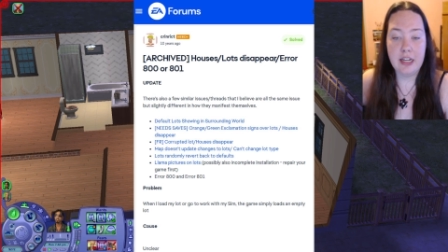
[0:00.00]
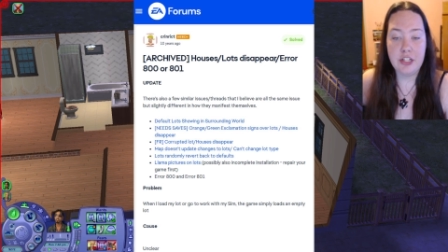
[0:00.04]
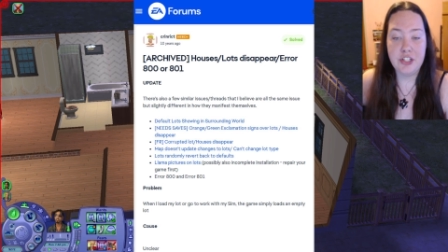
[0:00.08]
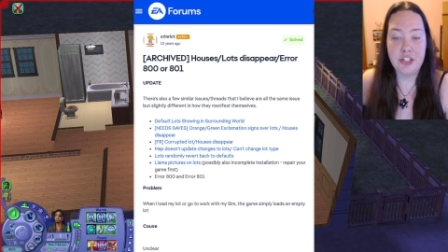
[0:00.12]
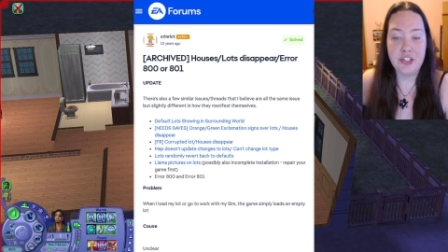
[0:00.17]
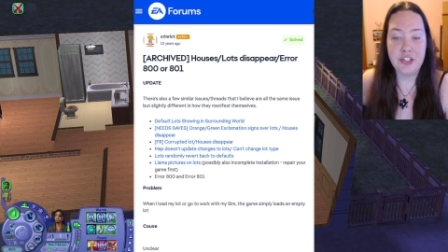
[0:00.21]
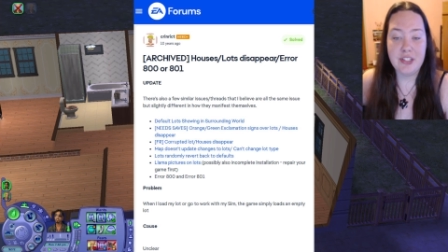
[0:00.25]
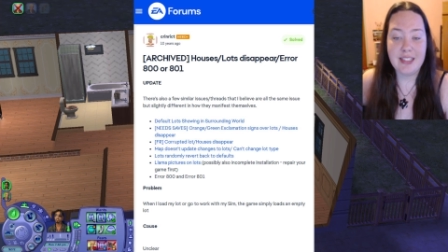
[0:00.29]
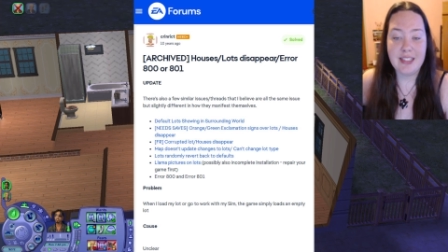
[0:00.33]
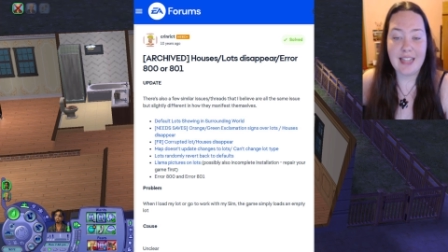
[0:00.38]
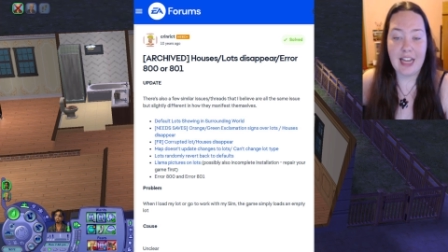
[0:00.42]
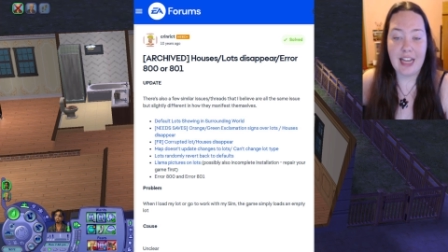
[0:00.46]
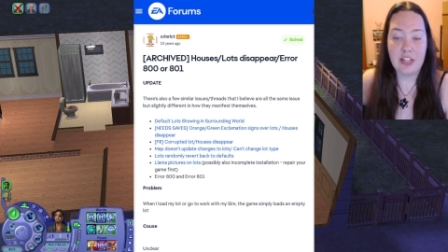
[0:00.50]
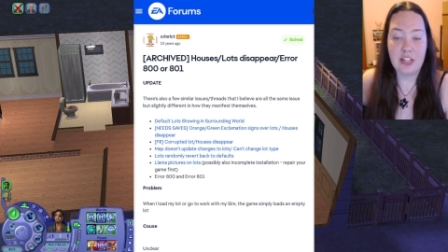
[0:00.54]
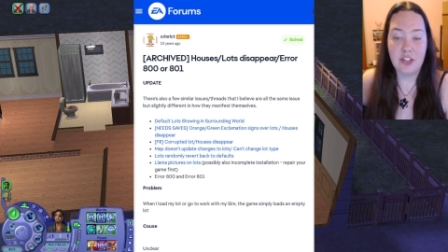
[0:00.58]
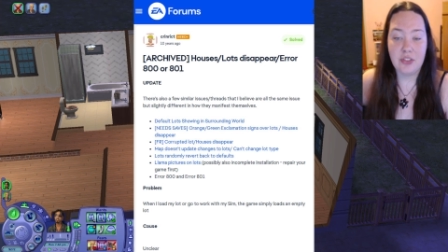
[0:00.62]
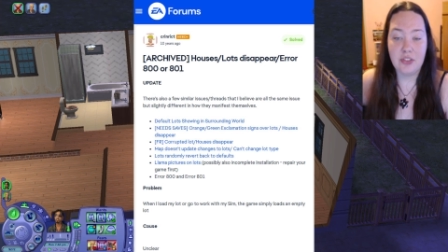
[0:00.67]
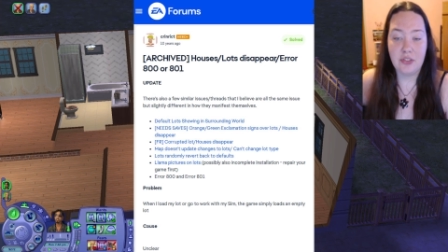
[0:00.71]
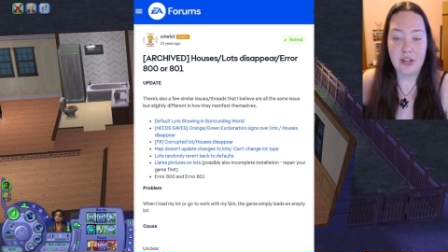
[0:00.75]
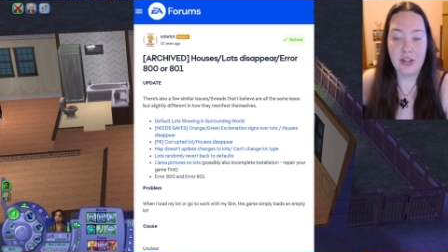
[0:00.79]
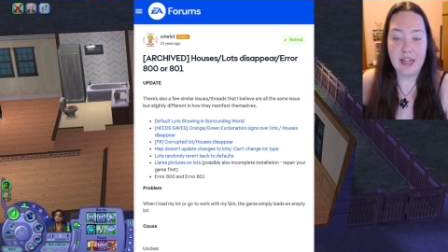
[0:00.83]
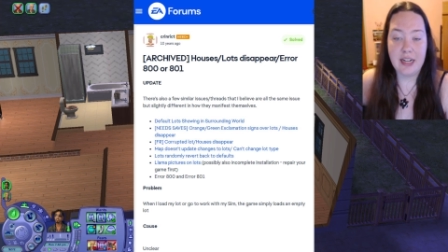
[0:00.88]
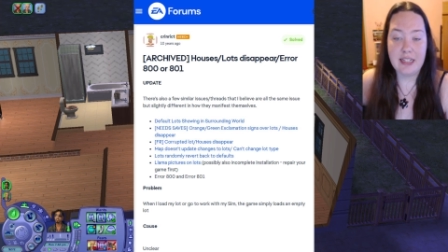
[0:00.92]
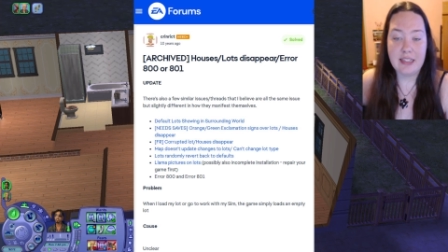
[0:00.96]

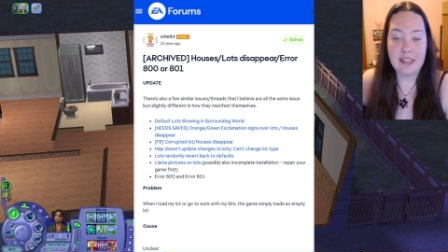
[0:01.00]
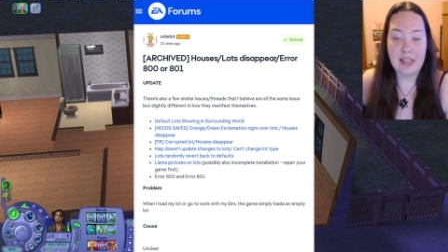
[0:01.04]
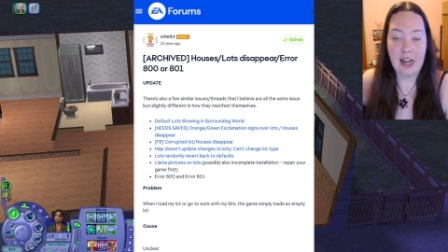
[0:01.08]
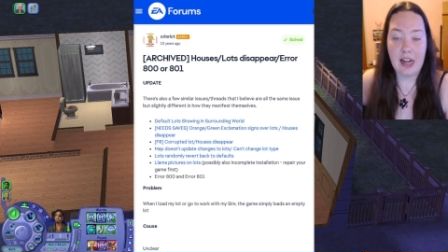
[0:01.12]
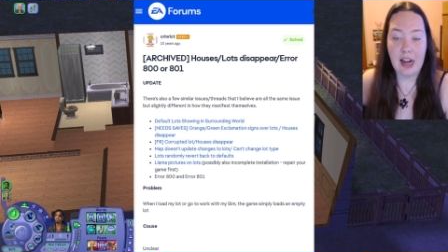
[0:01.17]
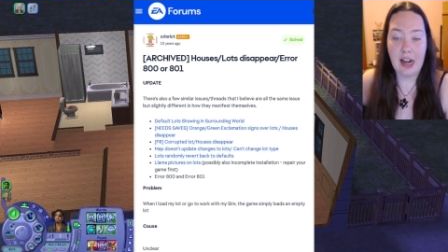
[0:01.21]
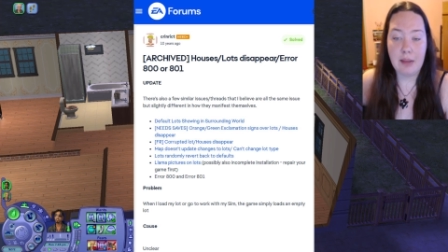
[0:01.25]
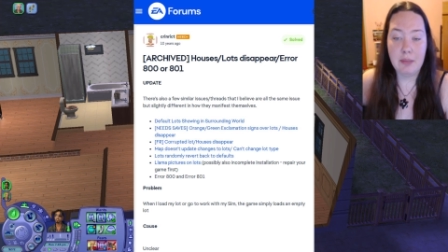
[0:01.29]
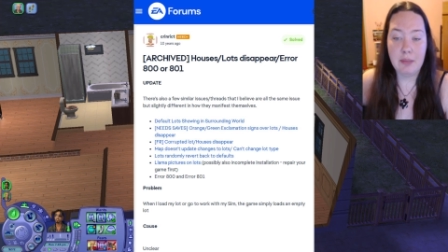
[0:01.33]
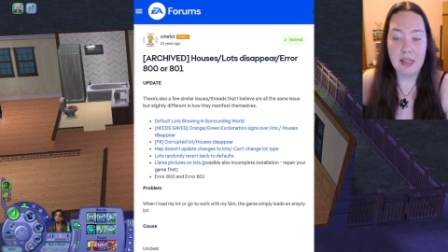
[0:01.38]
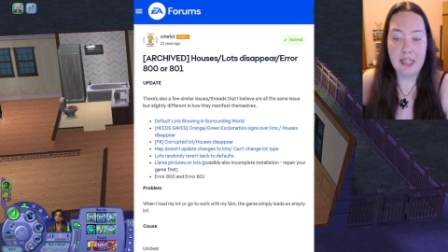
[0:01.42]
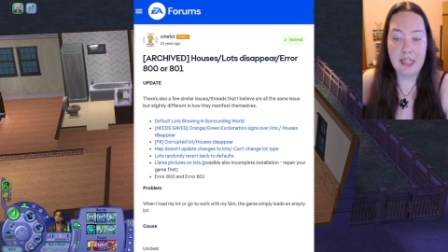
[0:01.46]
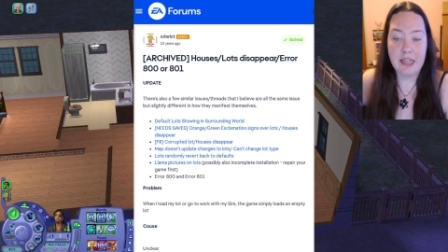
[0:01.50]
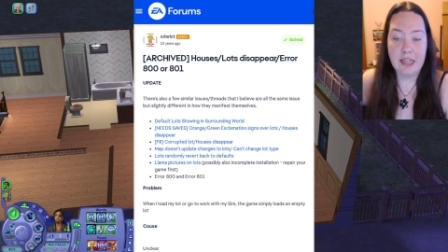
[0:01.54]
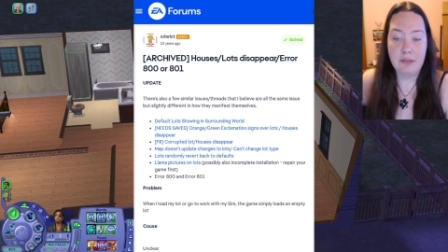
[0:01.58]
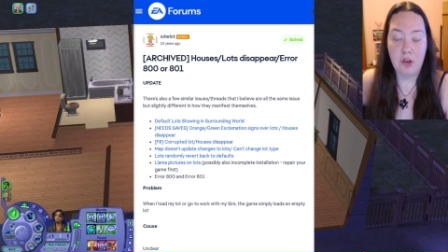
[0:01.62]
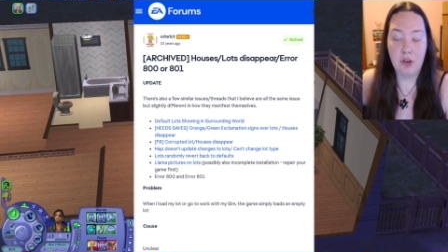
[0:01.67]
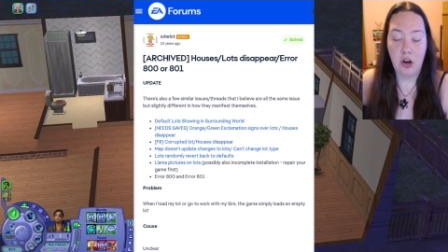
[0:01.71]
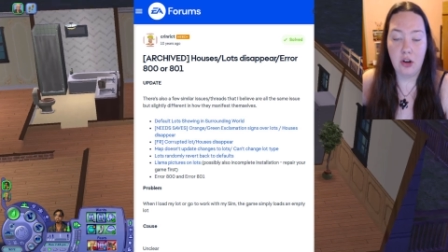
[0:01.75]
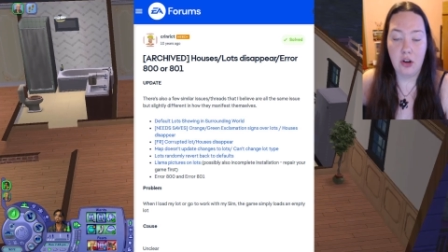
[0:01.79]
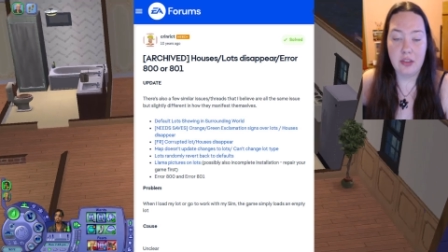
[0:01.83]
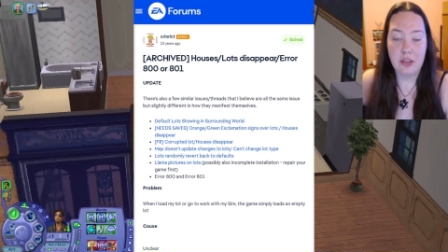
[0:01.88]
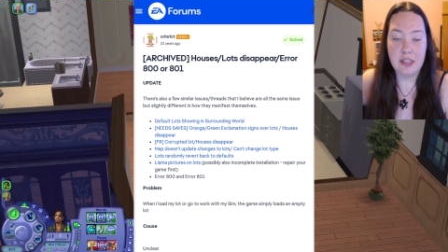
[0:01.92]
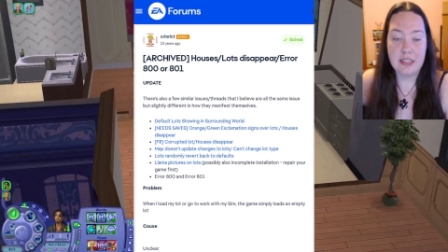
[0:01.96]
issues/threads that I believe
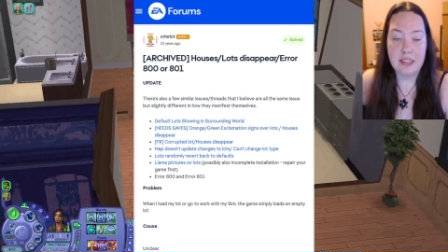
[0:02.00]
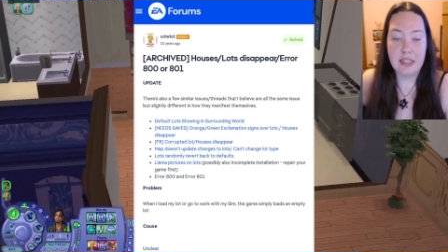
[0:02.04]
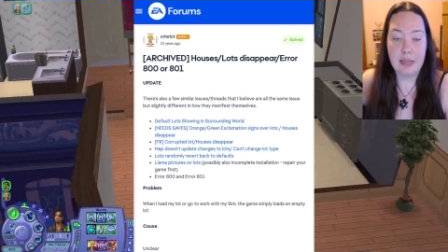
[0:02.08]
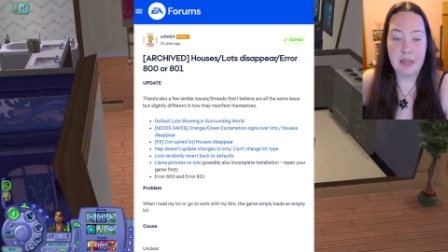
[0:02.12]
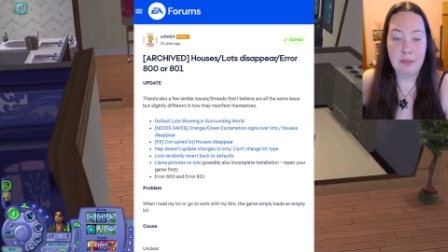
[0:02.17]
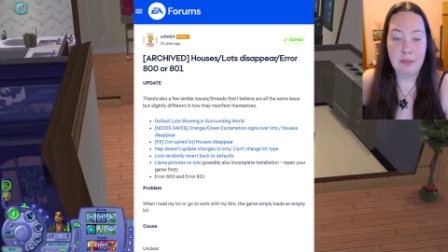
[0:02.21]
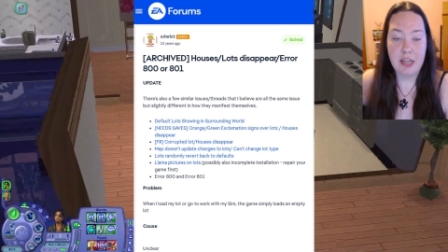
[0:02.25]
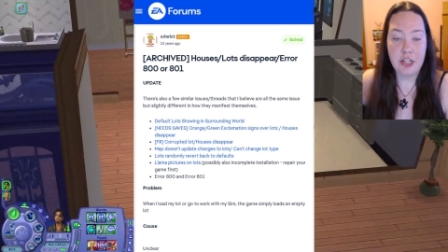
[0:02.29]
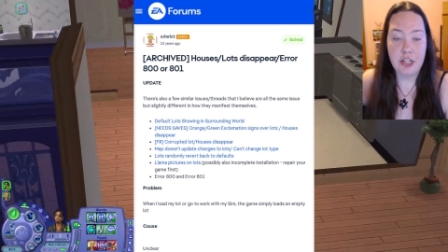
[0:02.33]
are on the same